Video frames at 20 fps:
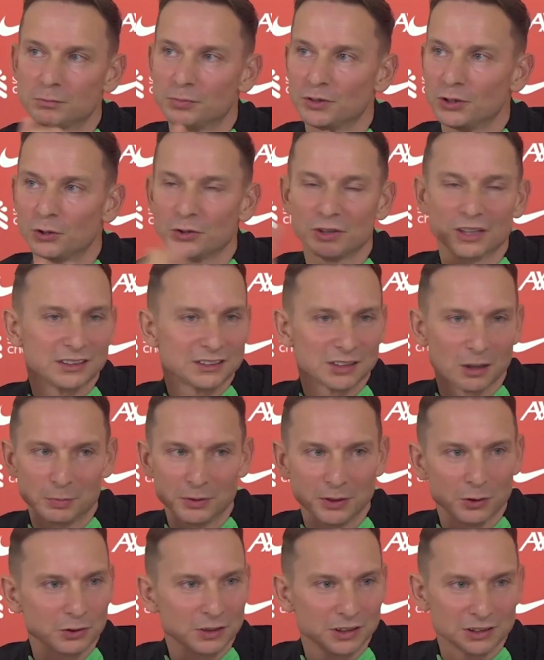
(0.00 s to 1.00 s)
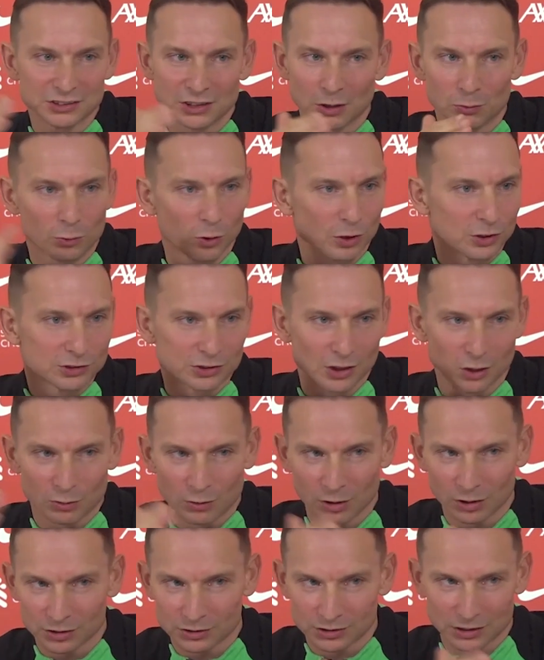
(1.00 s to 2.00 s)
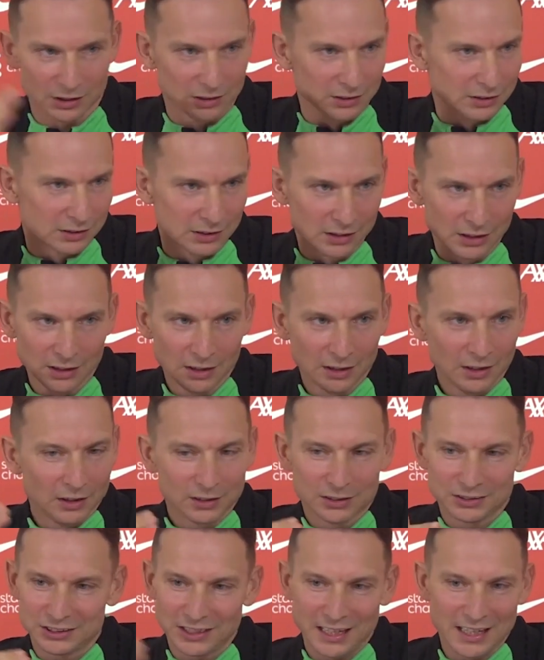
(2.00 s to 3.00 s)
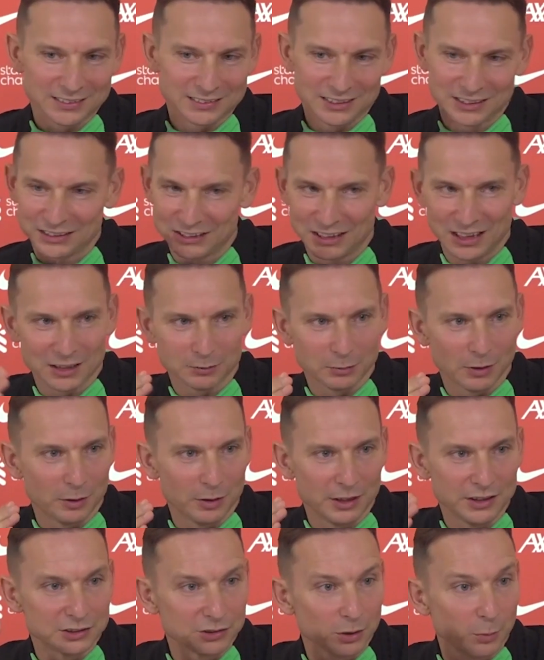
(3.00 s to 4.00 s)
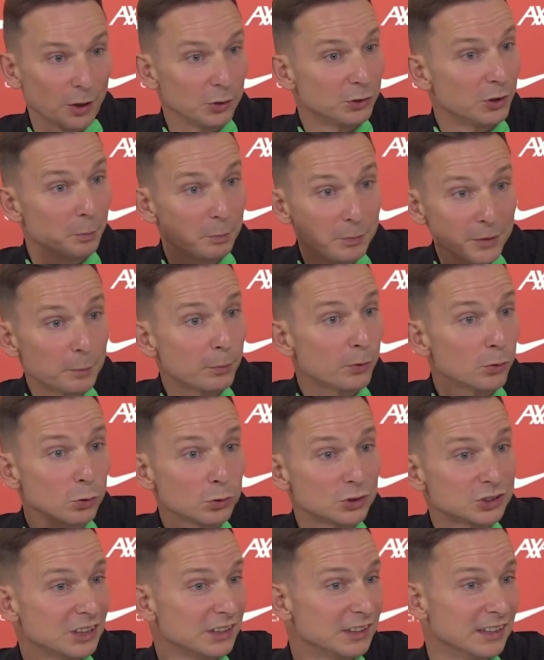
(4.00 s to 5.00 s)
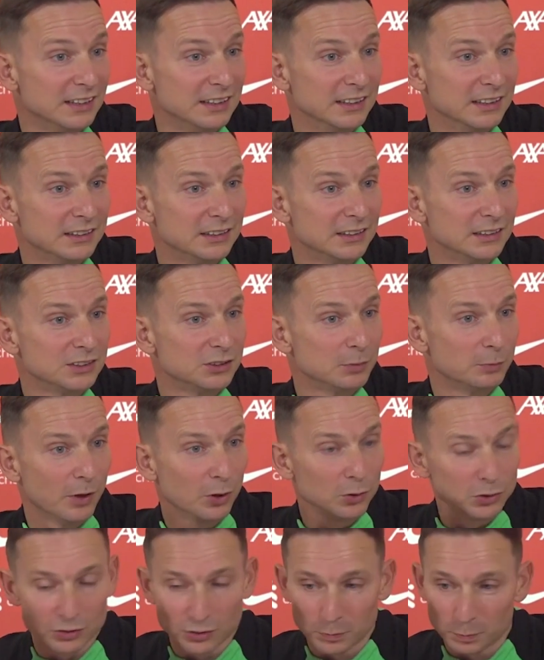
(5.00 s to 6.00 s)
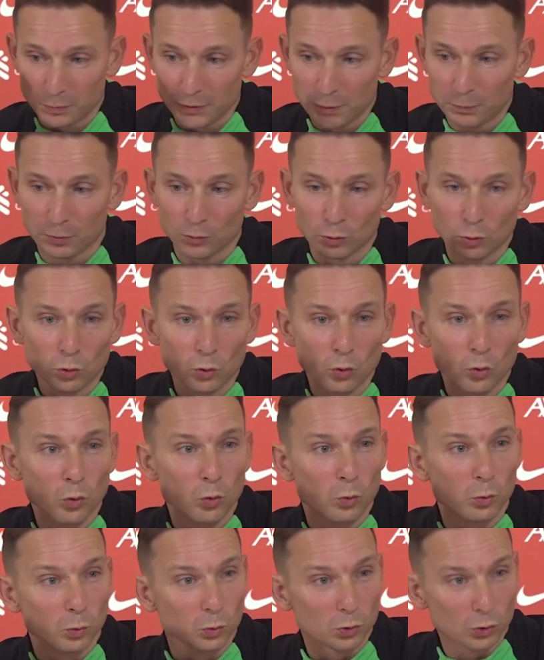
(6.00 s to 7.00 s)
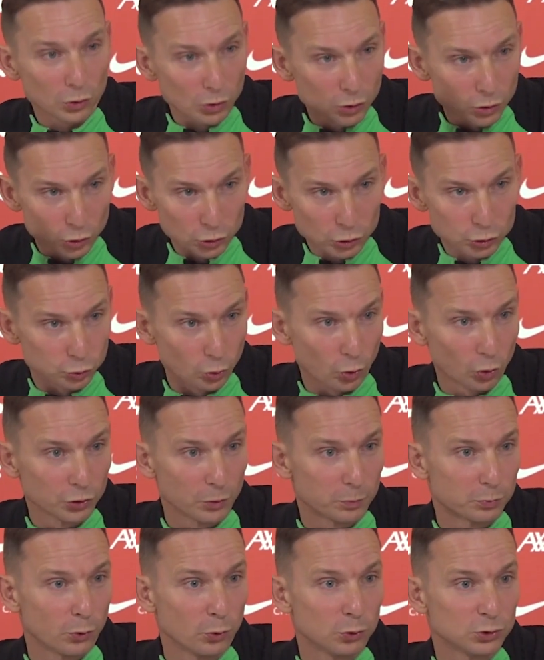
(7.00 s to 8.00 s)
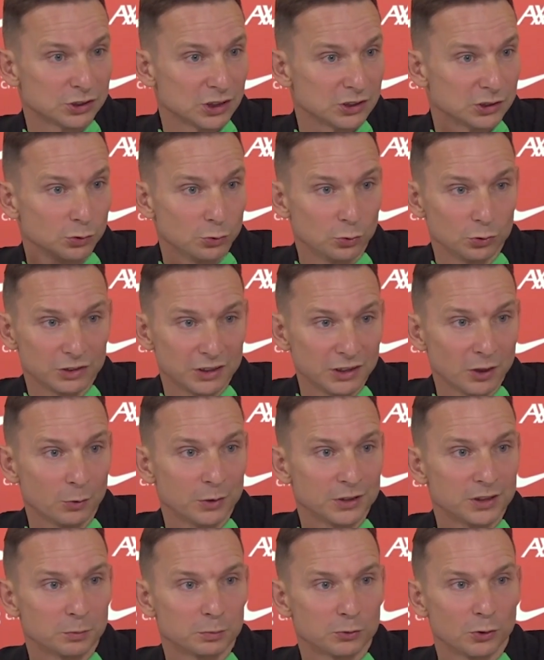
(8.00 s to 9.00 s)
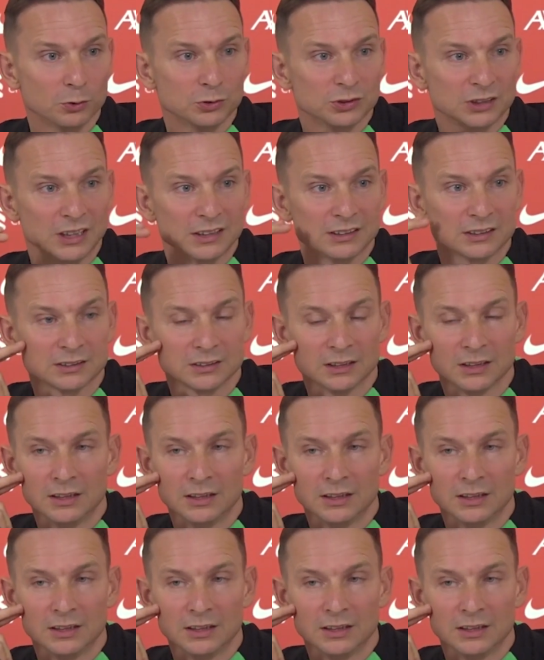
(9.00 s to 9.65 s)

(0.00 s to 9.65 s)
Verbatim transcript: buildings are buildings and rocks are rocks and chairs are chairs. But it's about the people who sit in it. It's about the people who control the process, who deal with the process,